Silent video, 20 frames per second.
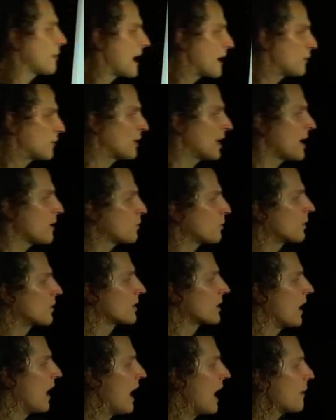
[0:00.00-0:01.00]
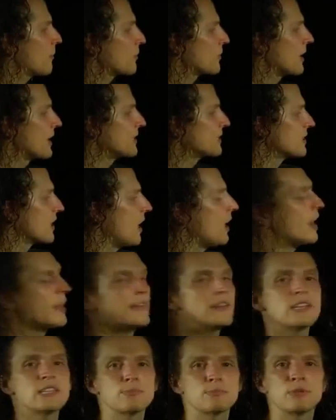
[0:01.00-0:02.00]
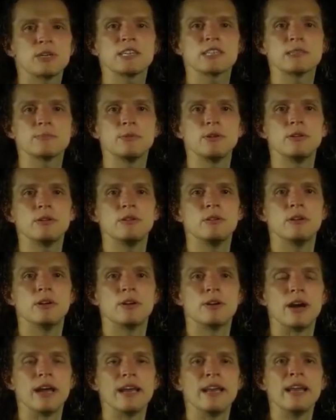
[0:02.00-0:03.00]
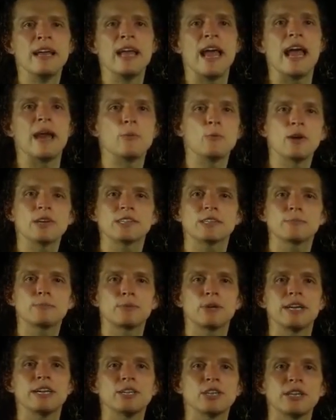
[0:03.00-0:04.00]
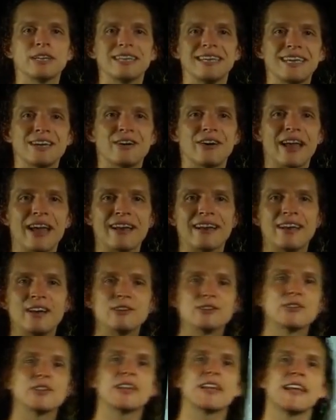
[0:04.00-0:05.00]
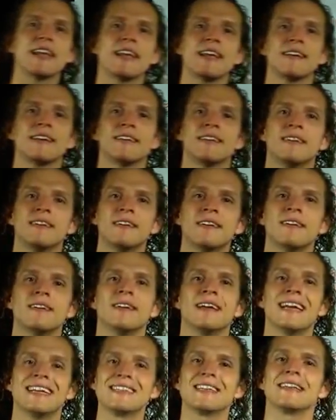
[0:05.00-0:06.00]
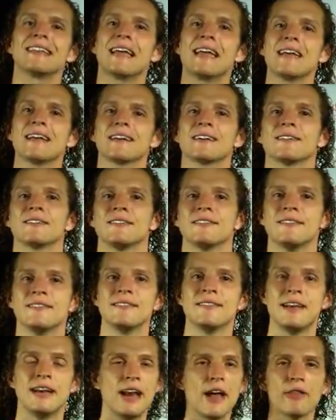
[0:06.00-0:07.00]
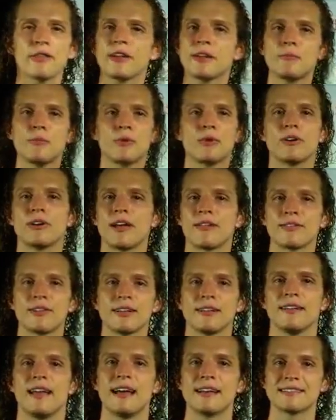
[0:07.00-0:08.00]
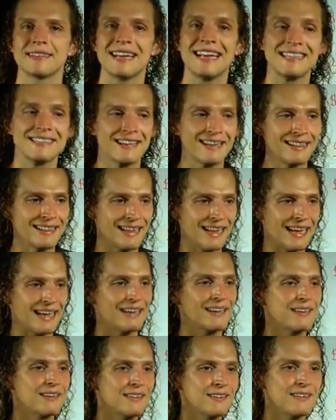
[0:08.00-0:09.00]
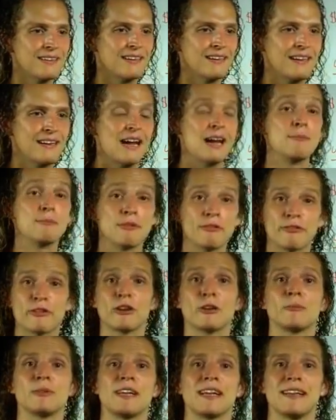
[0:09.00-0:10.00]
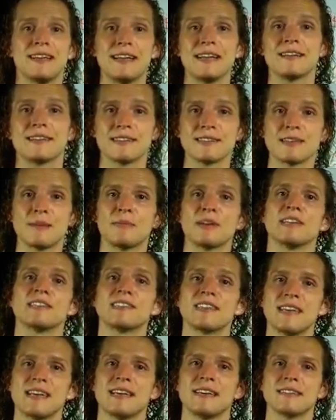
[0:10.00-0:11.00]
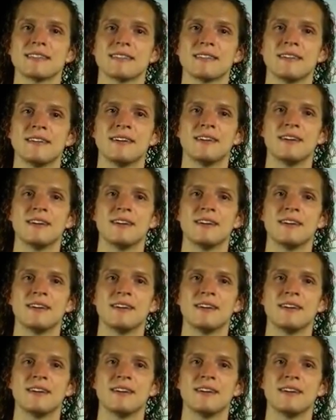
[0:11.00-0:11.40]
Empower Network operates on this principle, right? And what's a bridge on the internet? Here's the key. It's a link. Nothing more, nothing less. It's a link, and preferably a link that somebody sees.